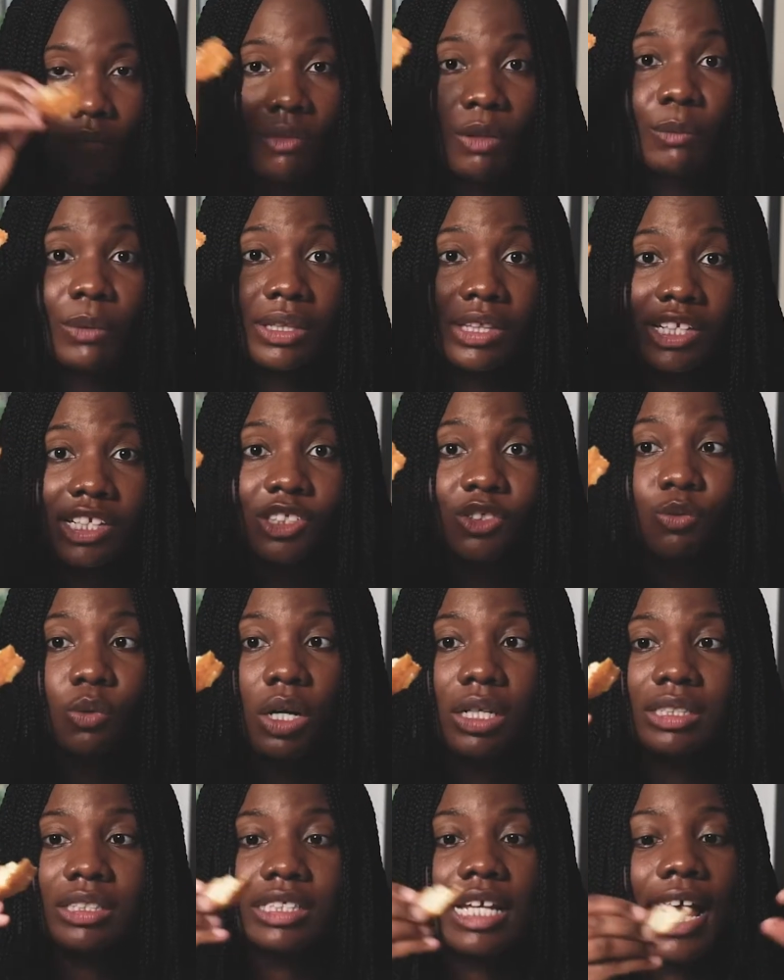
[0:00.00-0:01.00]
But these
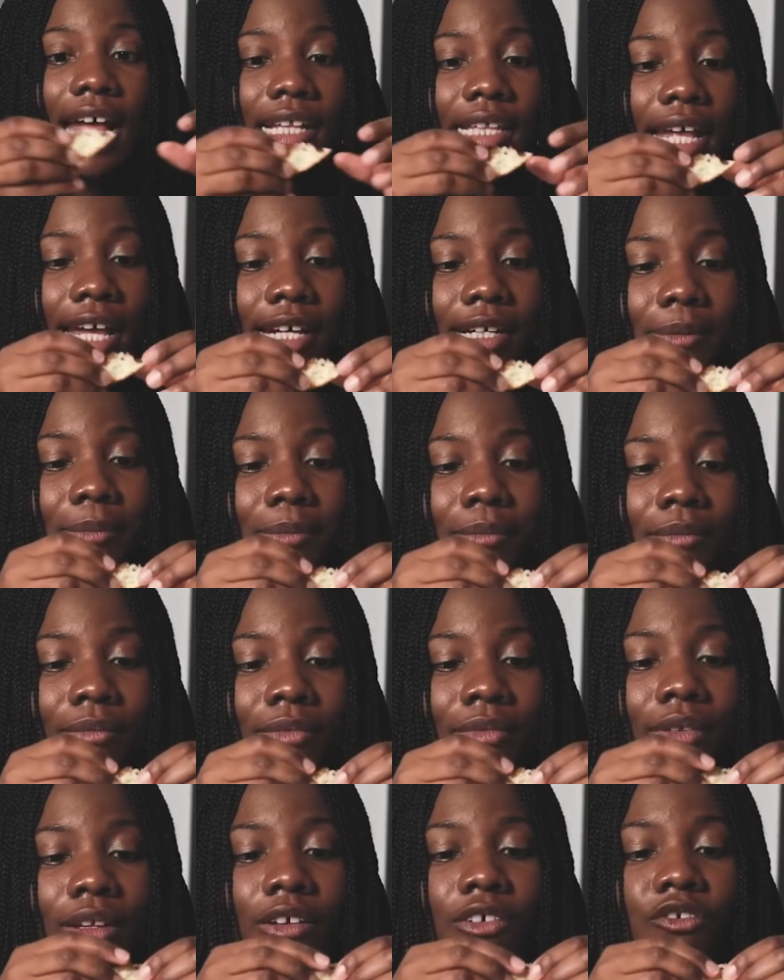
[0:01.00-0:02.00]
ones are like
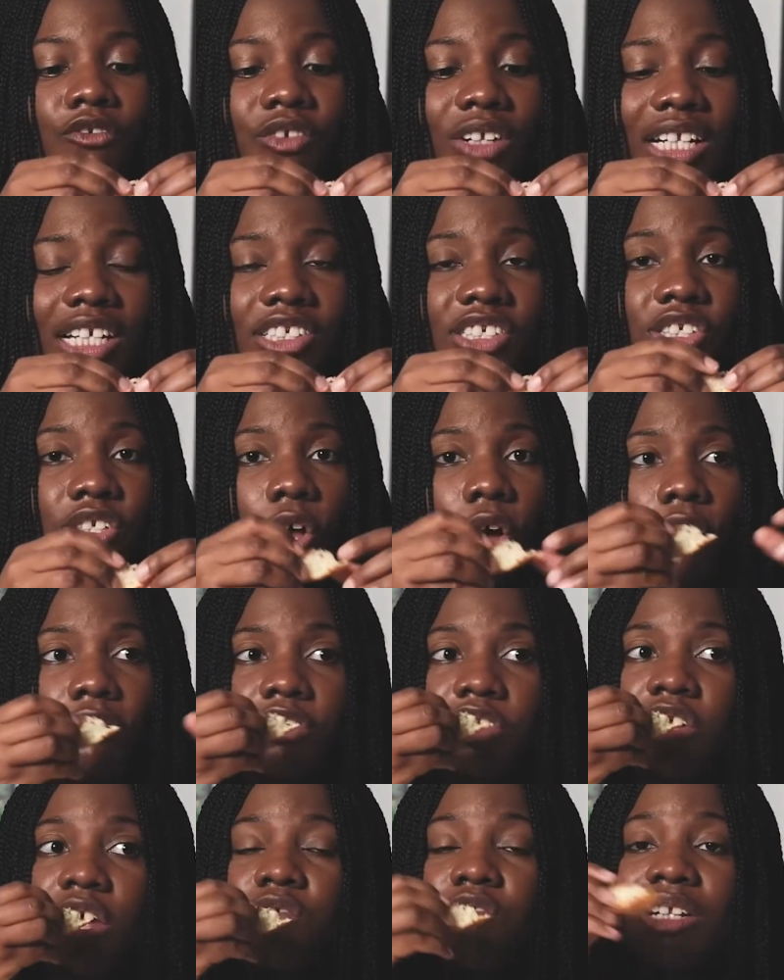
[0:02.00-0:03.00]
really
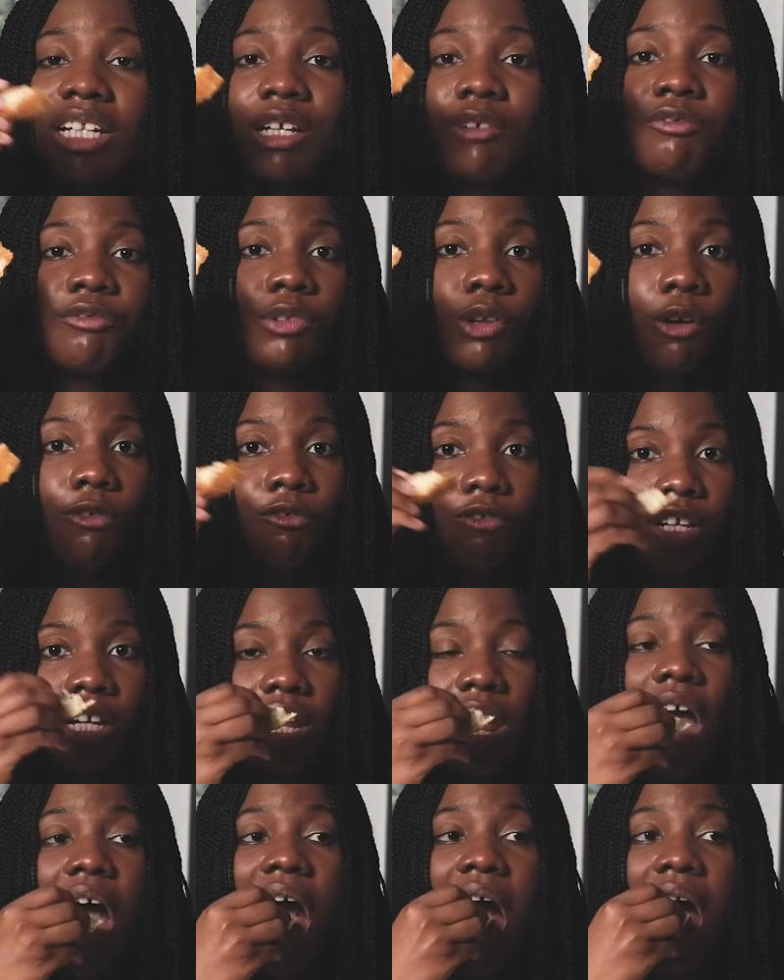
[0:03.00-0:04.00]
soft, really fluffy.